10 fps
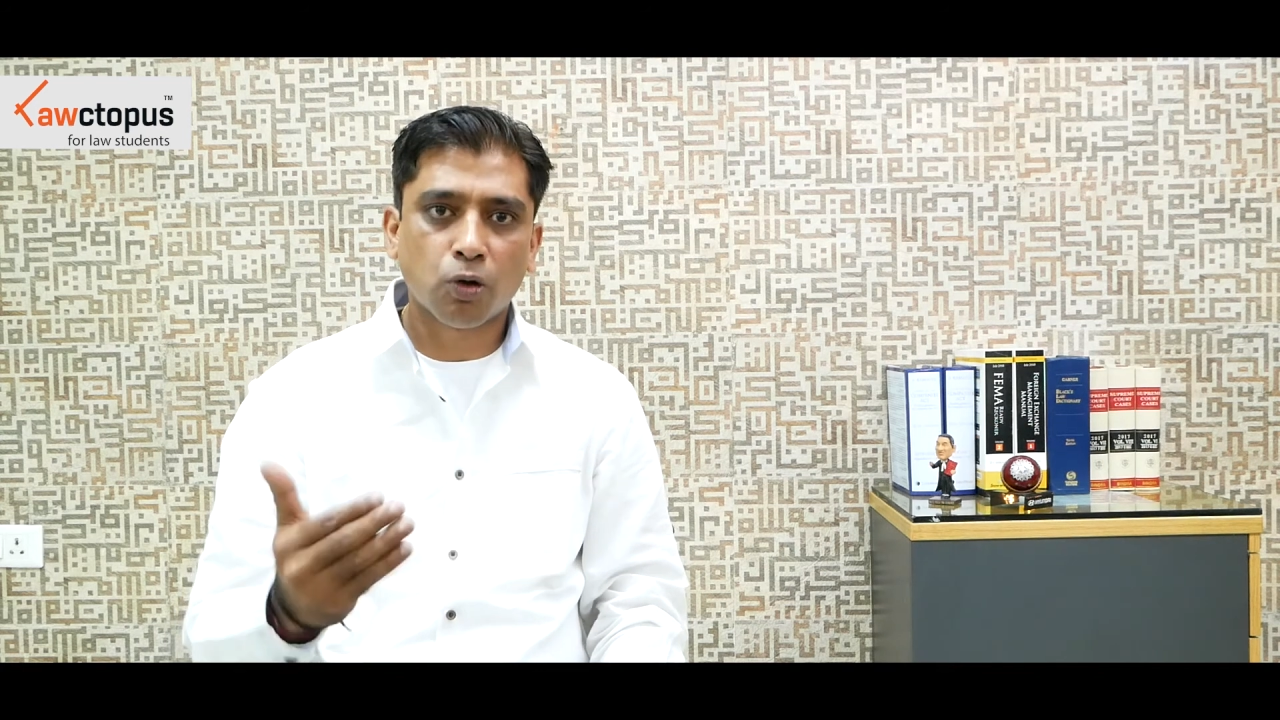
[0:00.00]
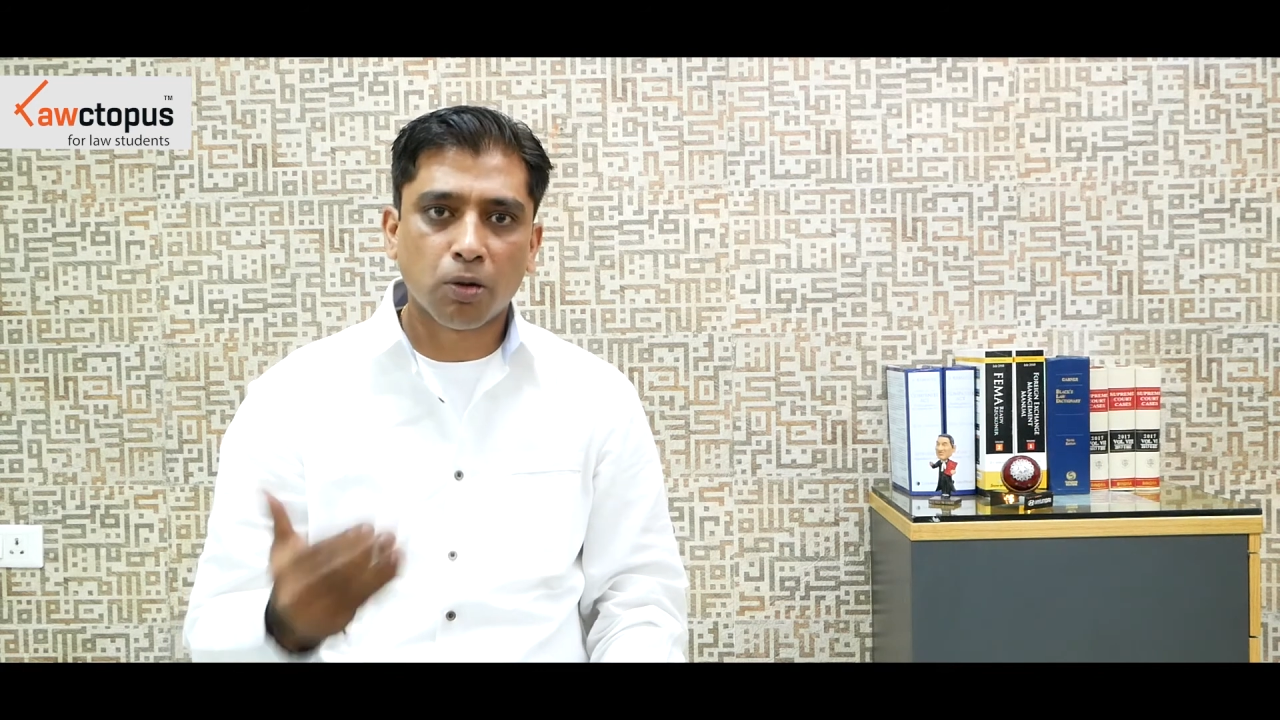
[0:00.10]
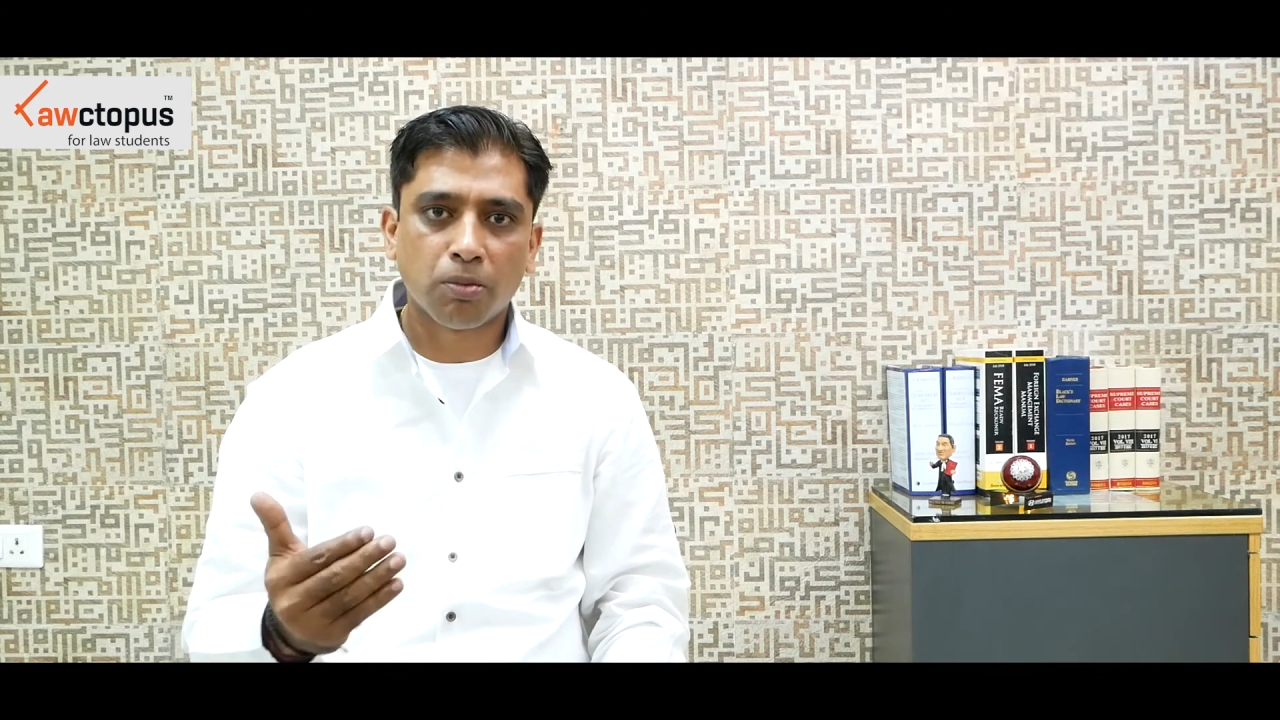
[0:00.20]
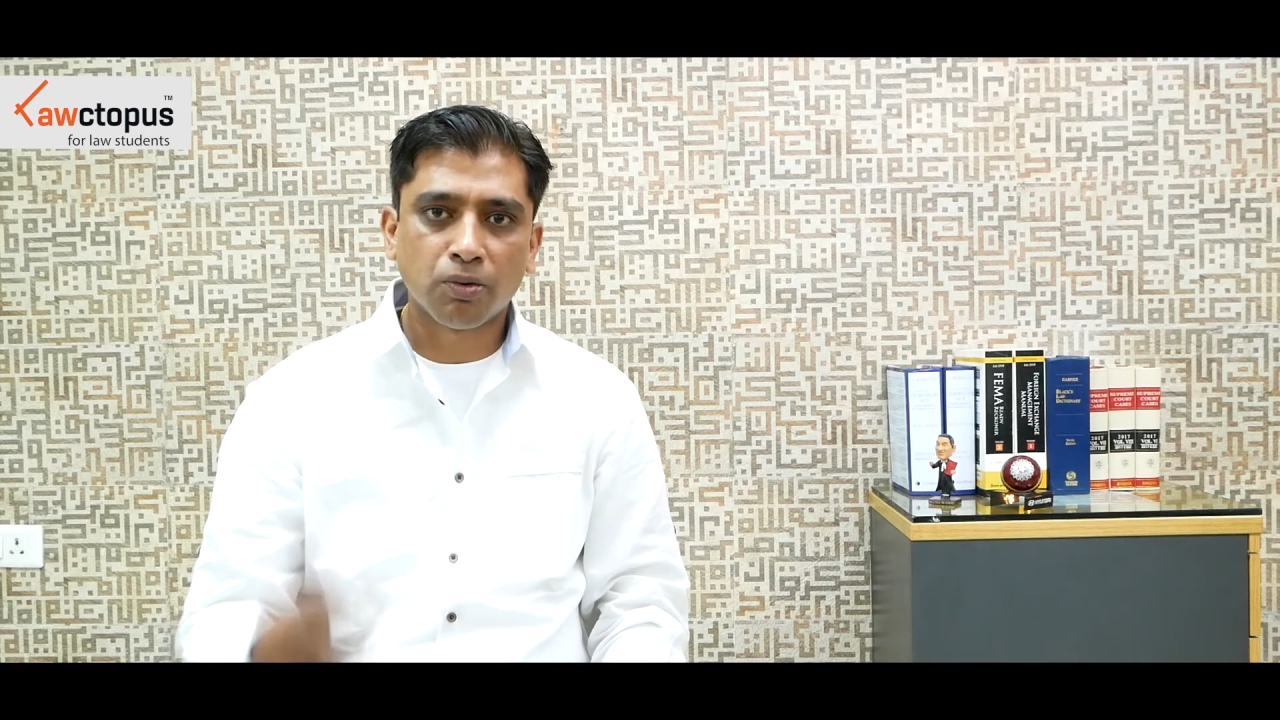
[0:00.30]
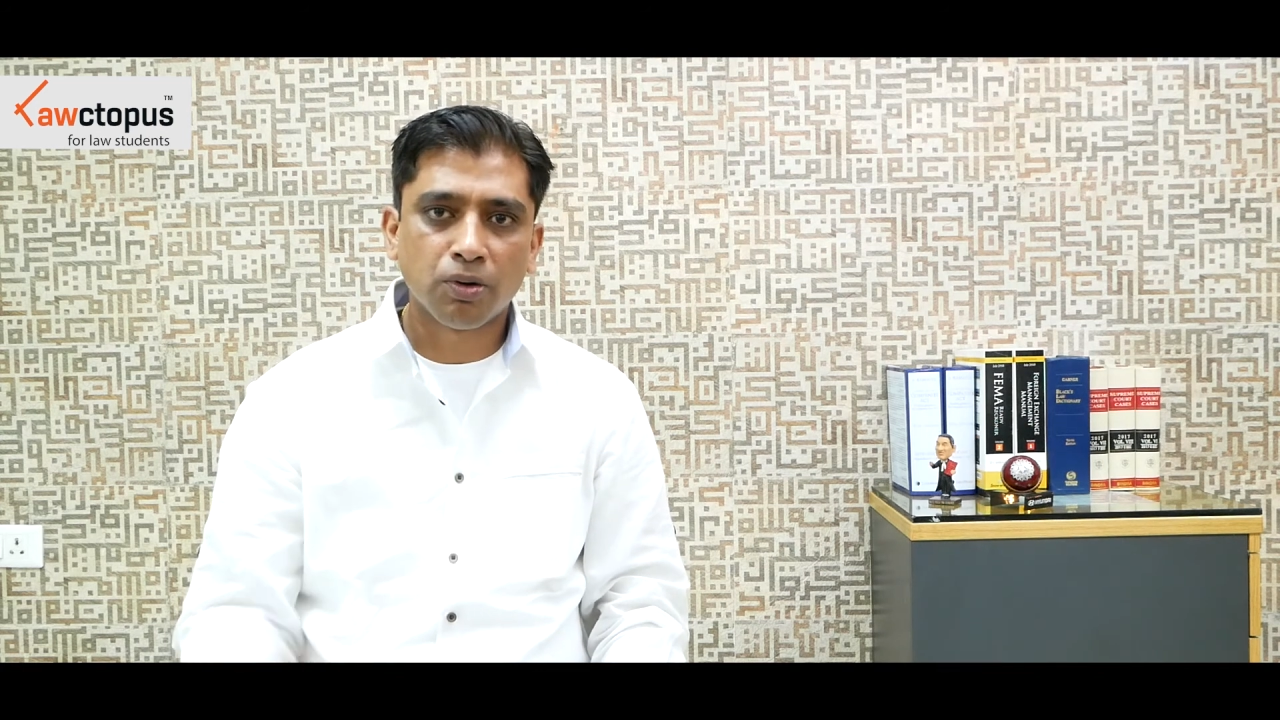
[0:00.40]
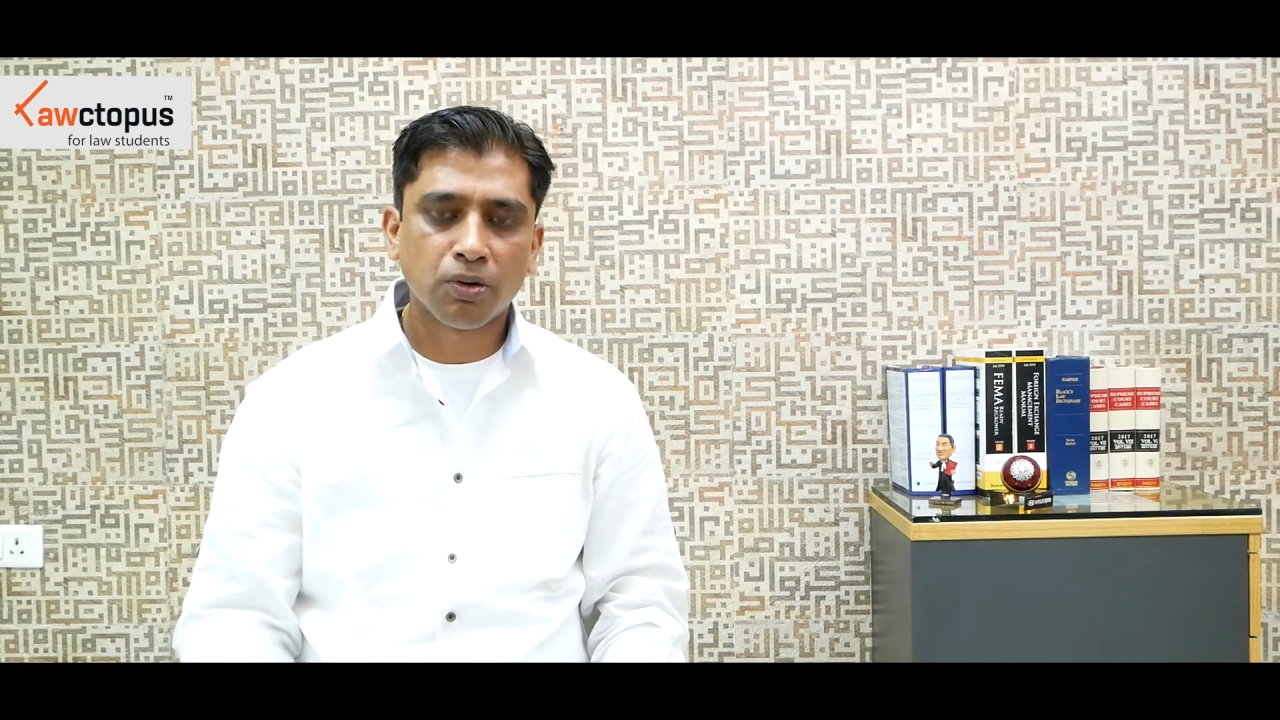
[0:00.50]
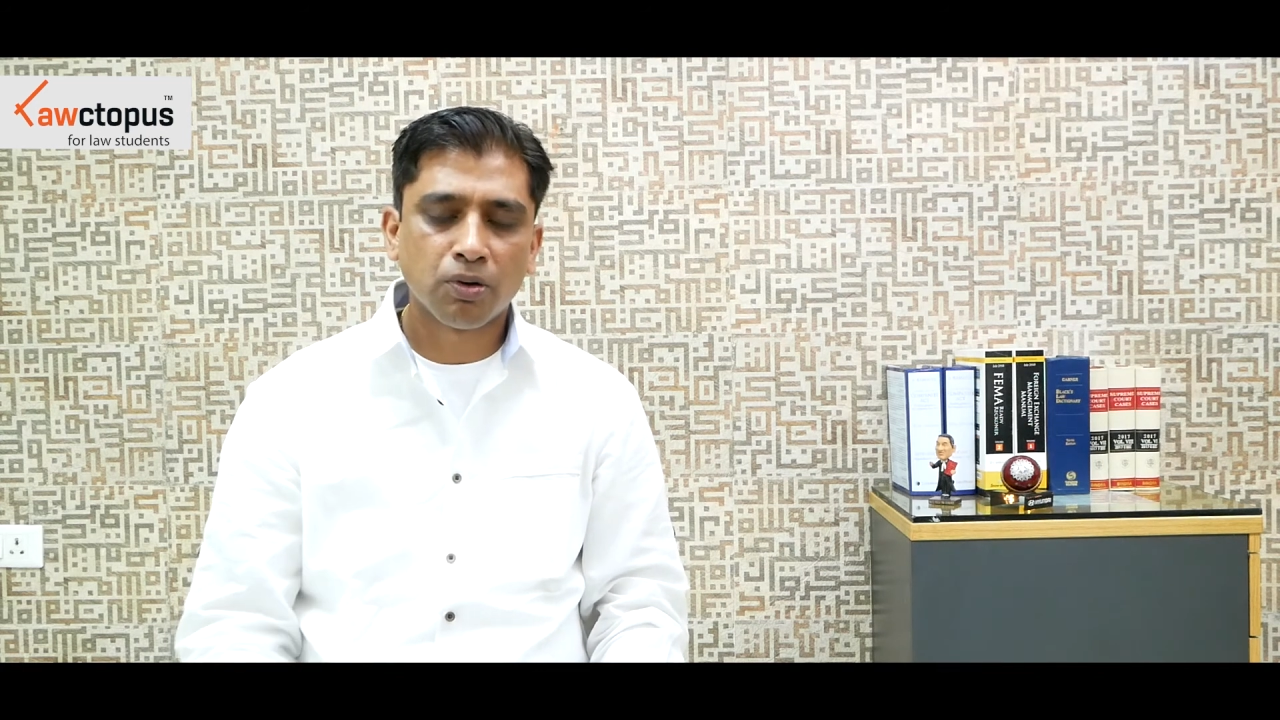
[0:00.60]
all about.